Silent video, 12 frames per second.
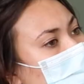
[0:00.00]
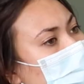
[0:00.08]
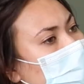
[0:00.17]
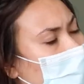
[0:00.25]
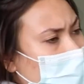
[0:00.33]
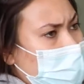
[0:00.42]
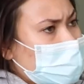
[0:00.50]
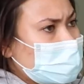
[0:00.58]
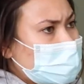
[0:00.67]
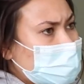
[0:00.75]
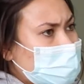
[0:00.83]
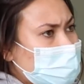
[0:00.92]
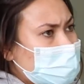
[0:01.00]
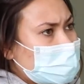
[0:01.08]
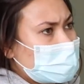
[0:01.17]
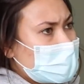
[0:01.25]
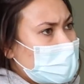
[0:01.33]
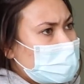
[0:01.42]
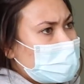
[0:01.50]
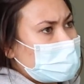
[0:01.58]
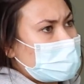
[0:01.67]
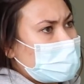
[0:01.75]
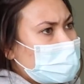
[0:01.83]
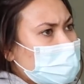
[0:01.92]
Okay. So do
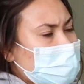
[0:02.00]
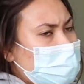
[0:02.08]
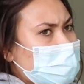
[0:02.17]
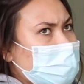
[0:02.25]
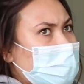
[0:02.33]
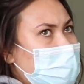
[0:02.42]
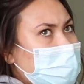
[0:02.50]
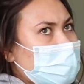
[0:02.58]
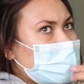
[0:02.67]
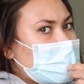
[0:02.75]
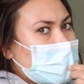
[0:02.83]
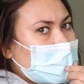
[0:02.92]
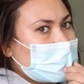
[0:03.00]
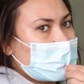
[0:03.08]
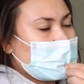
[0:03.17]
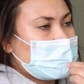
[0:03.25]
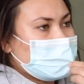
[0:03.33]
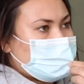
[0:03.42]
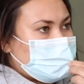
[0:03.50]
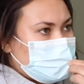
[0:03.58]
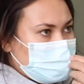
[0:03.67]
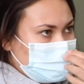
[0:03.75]
you look at those short loads a little